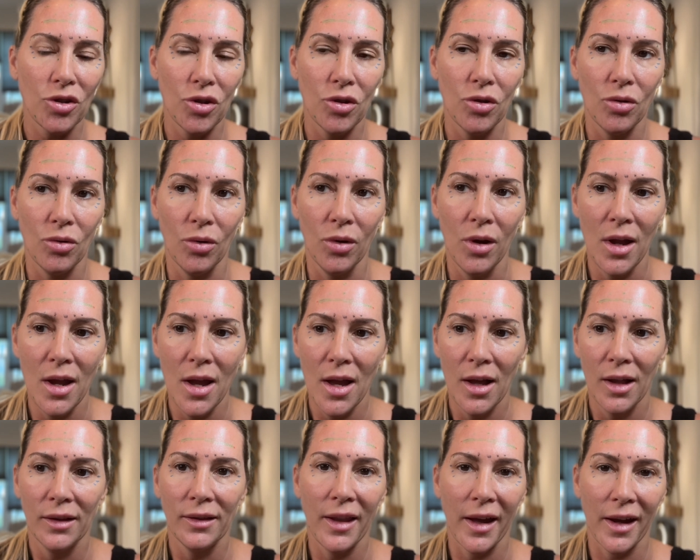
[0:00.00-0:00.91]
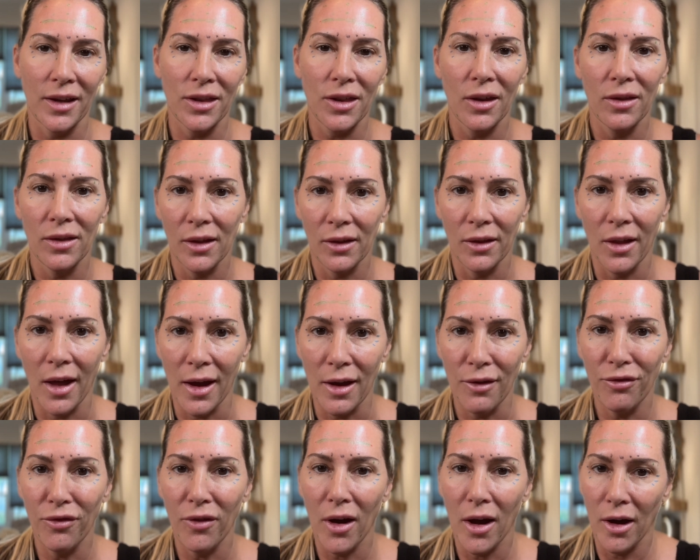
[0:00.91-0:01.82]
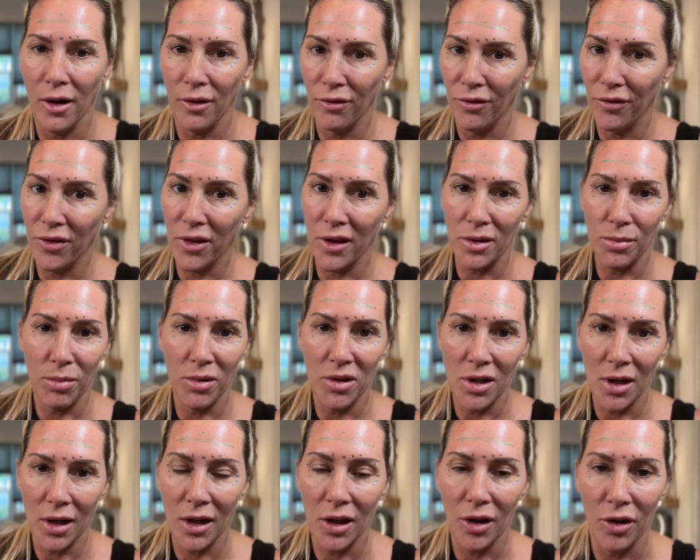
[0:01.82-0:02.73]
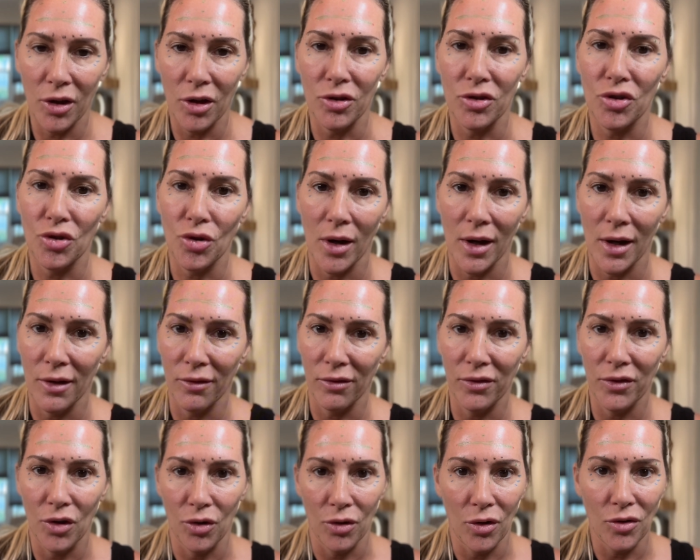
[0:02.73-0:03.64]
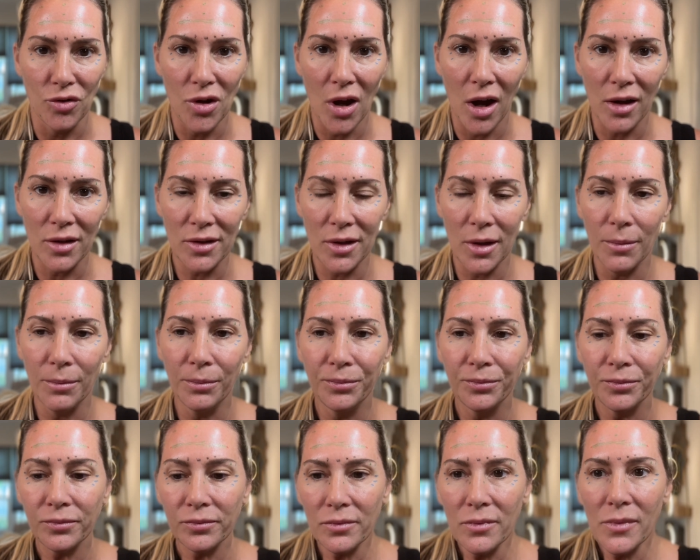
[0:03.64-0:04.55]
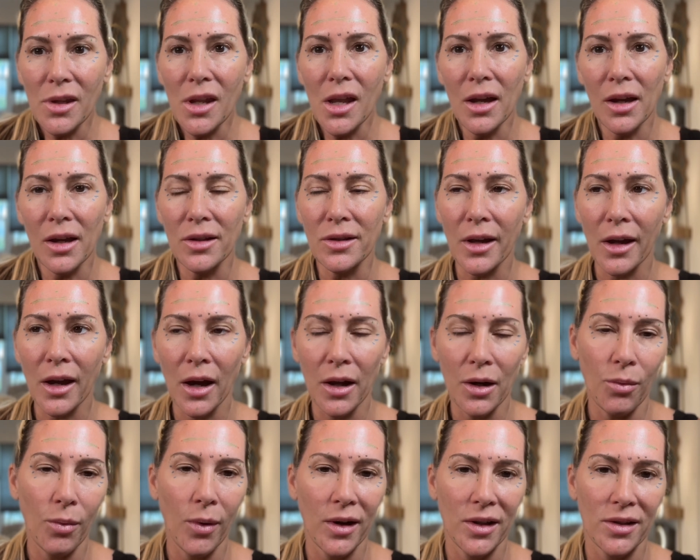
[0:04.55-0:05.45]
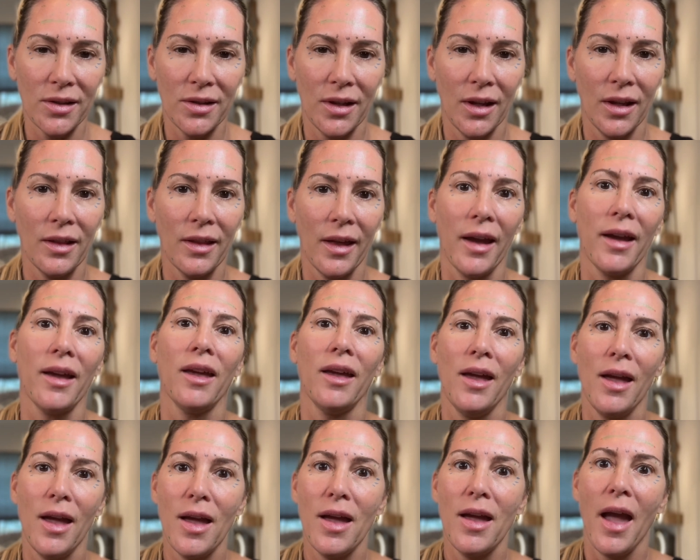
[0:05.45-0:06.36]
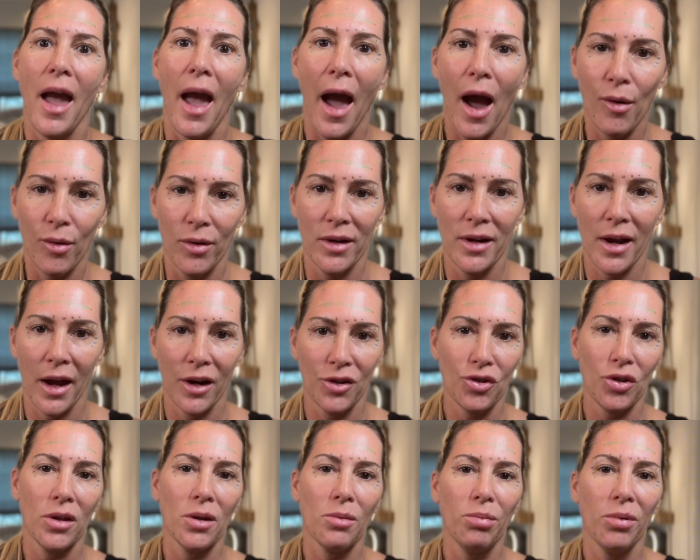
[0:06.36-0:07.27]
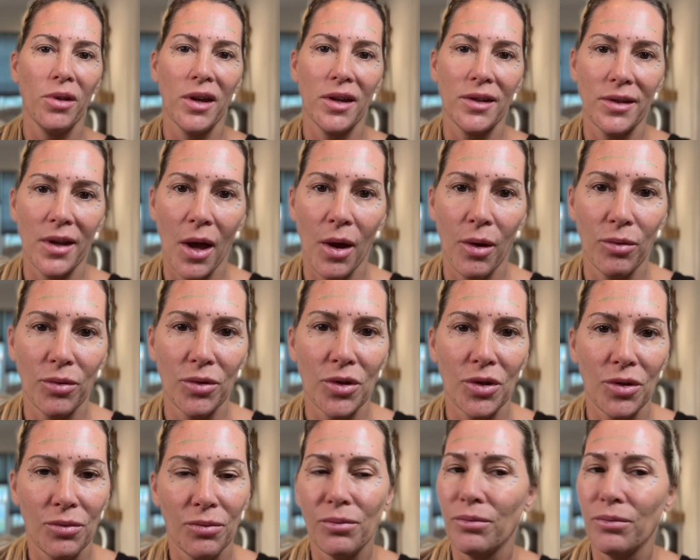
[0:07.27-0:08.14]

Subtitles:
to lengthen the life of this particular strain of neurotoxin, because I kind of want to see like how it naturally plays out.